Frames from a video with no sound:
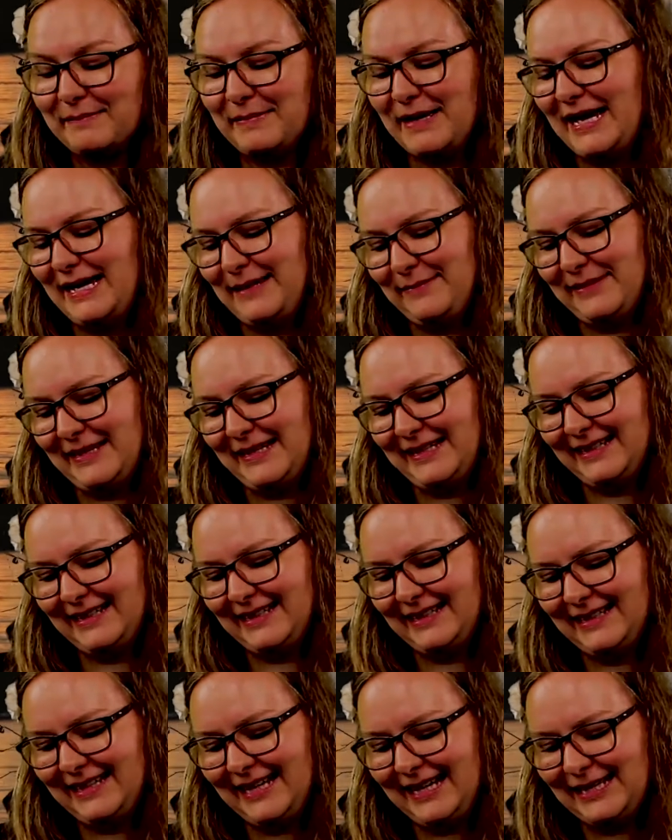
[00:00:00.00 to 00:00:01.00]
baby,
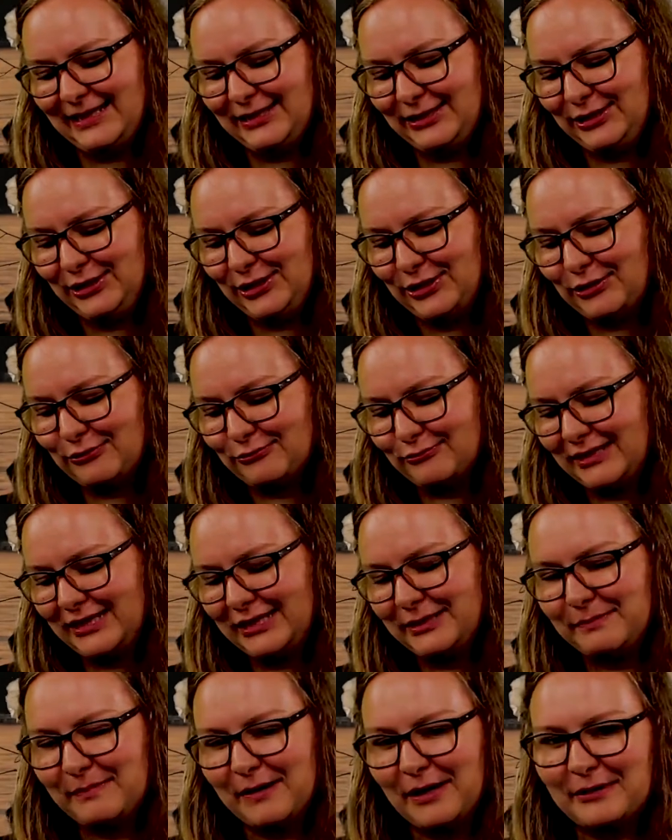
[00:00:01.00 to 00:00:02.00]
in your
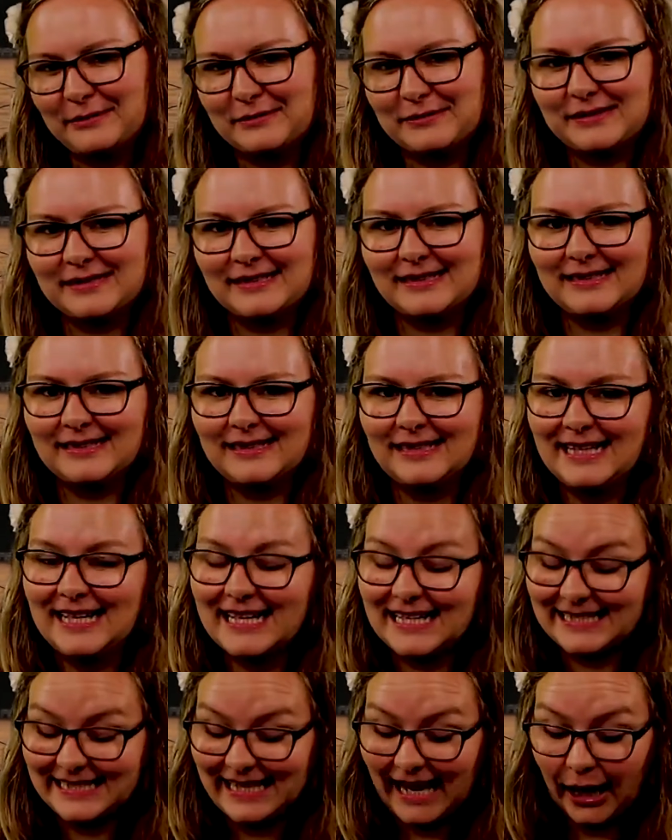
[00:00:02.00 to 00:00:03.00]
reed boat.
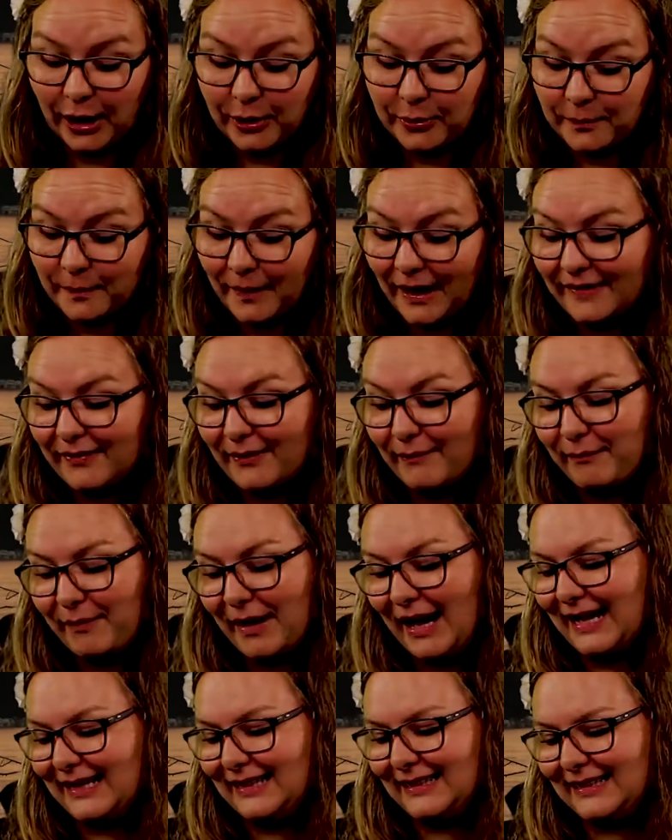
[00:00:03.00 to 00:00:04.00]
Down by the
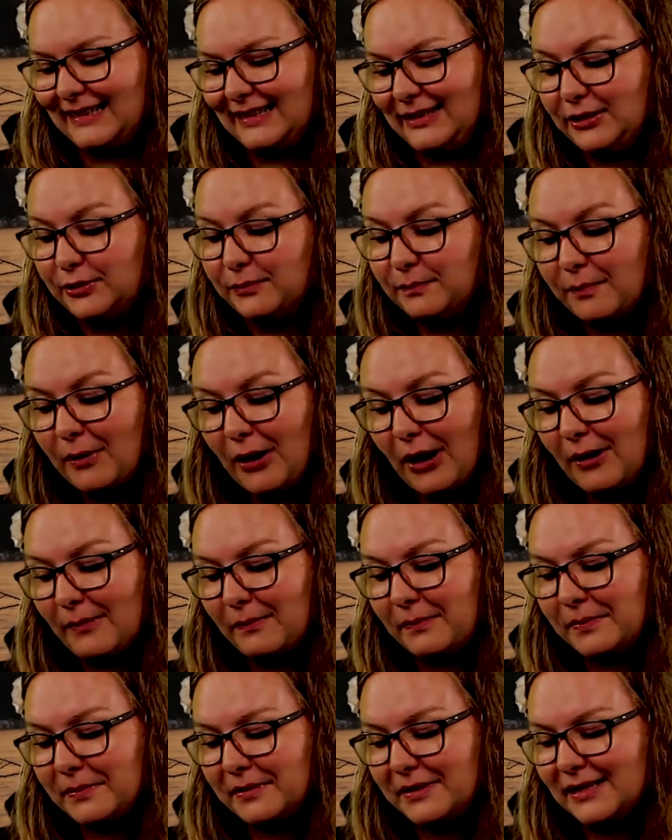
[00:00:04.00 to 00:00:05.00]
bank you bob
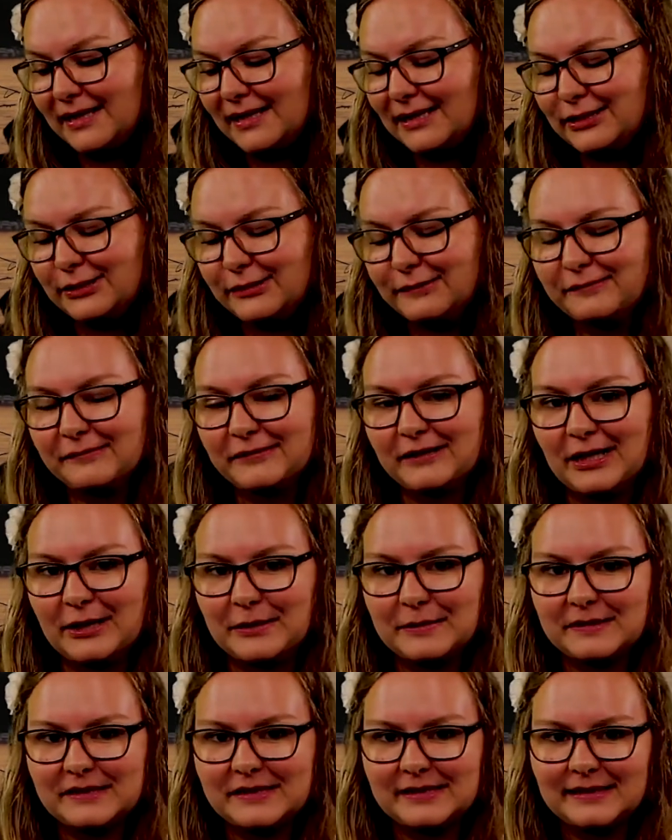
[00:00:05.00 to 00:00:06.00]
and you
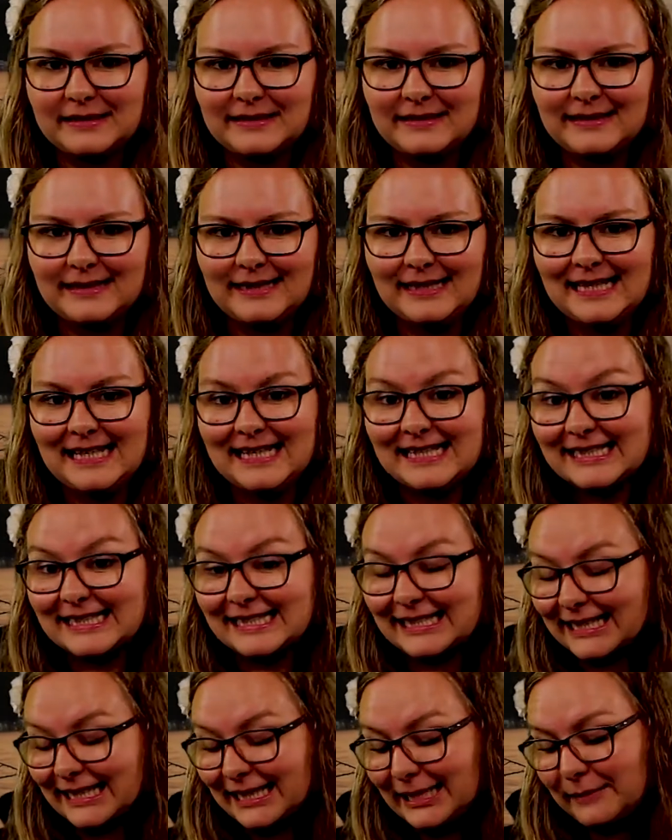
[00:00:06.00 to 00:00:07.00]
float.
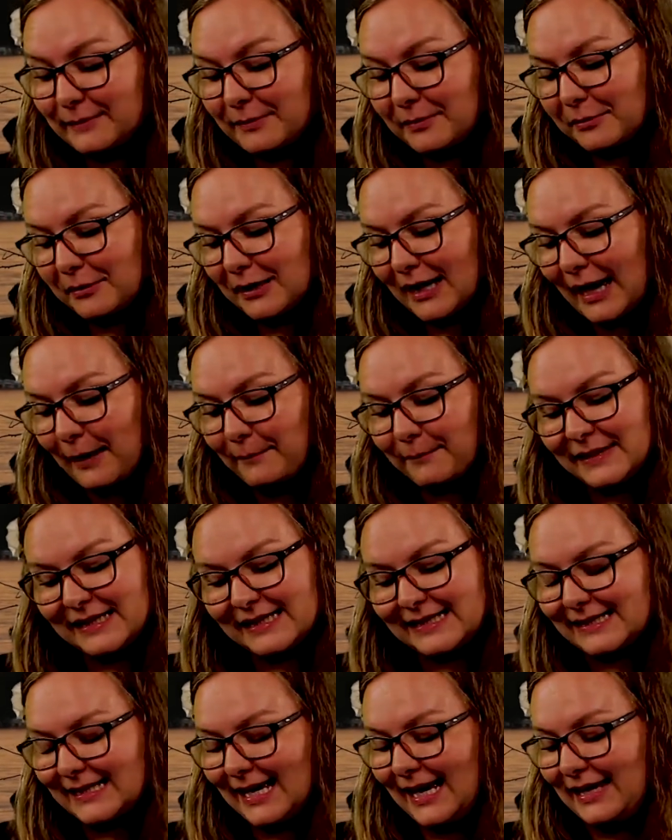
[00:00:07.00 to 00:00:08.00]
Sleep and be
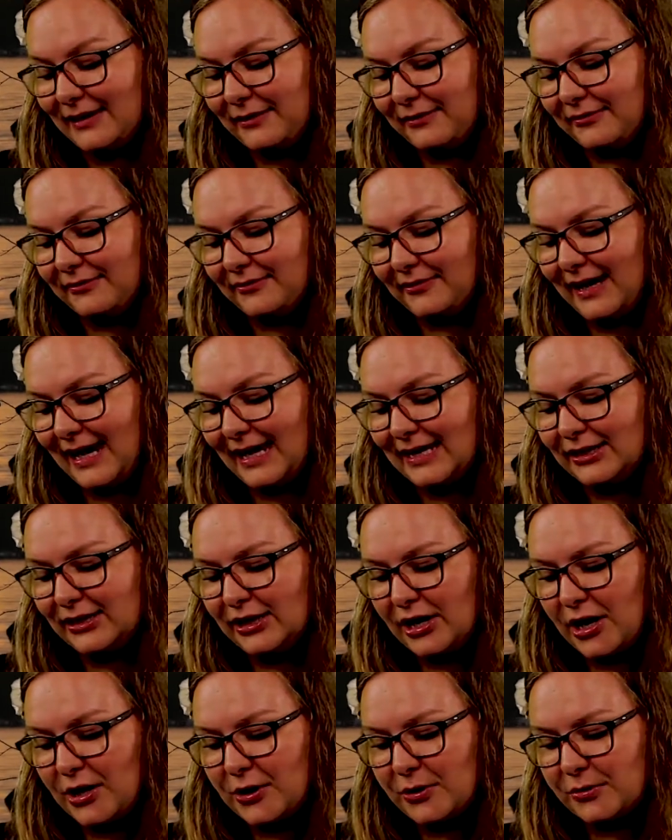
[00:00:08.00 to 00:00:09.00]
safe, and
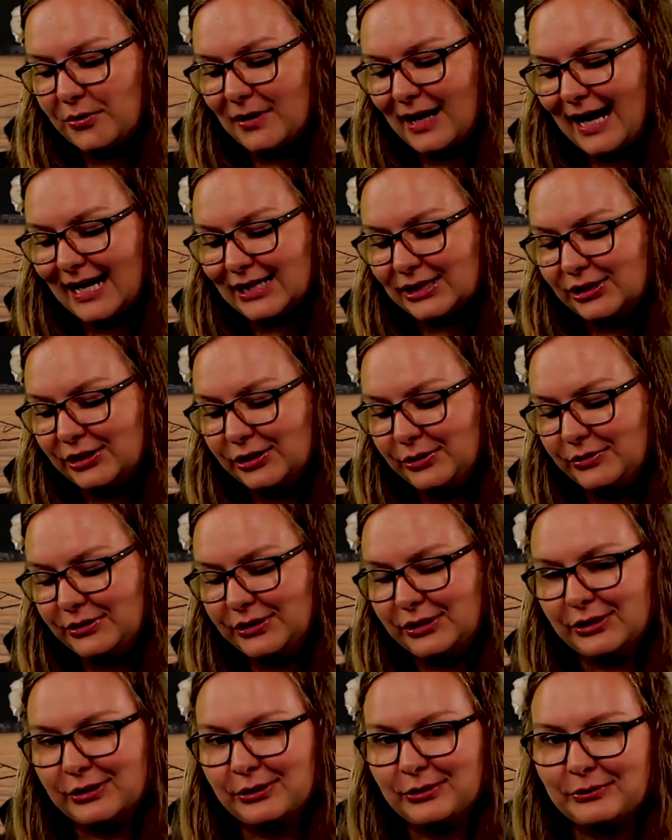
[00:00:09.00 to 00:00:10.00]
know as you
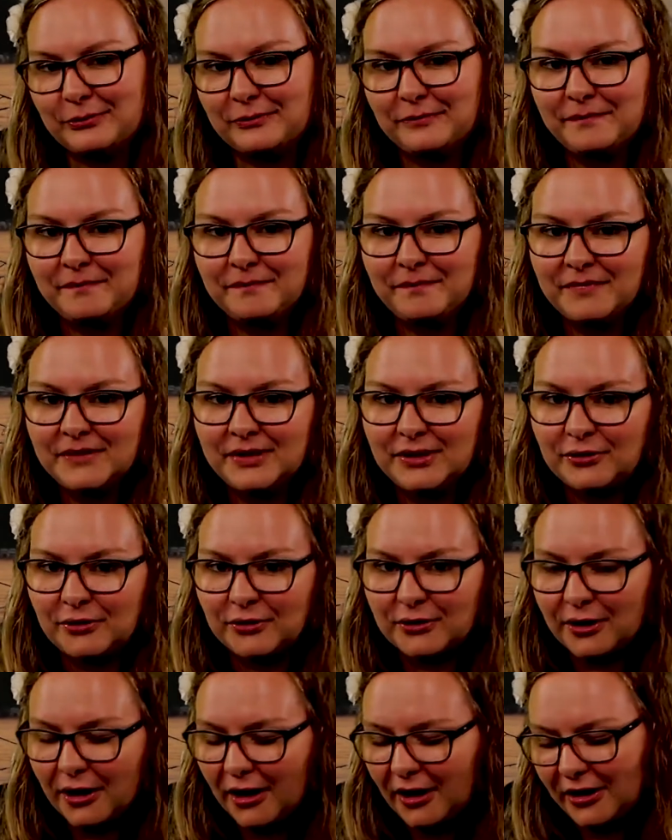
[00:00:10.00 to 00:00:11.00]
do, your
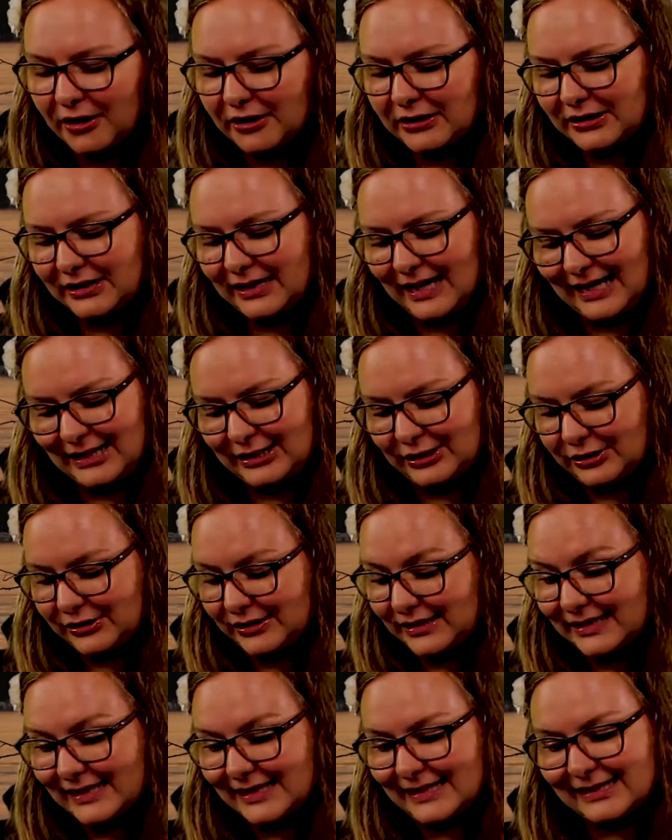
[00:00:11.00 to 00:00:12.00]
God and your
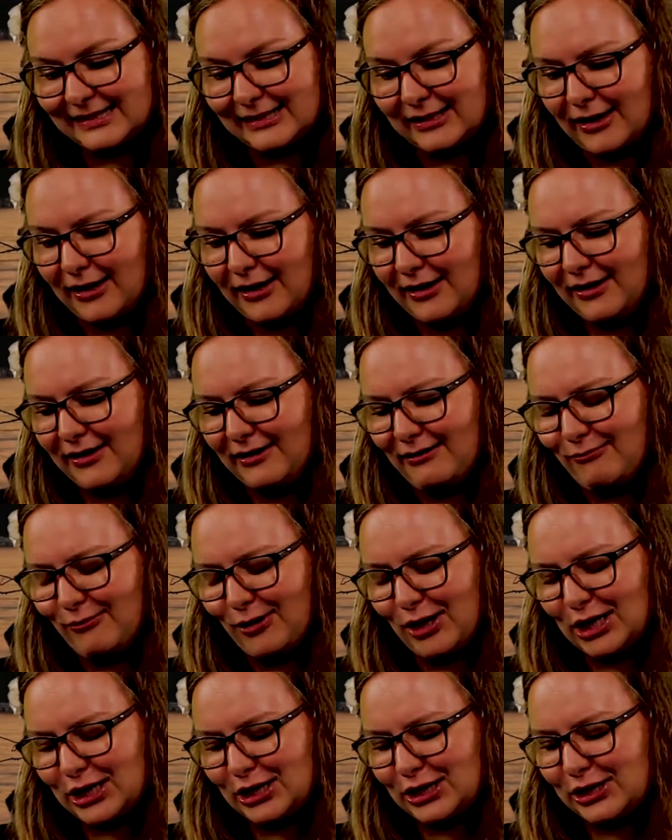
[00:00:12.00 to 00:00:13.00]
sister
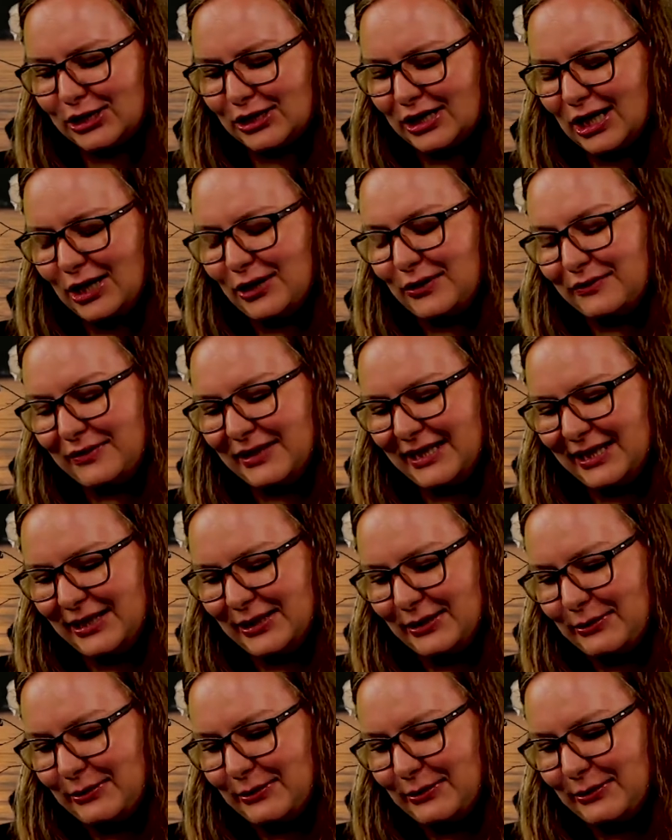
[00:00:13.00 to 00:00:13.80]
watch over you.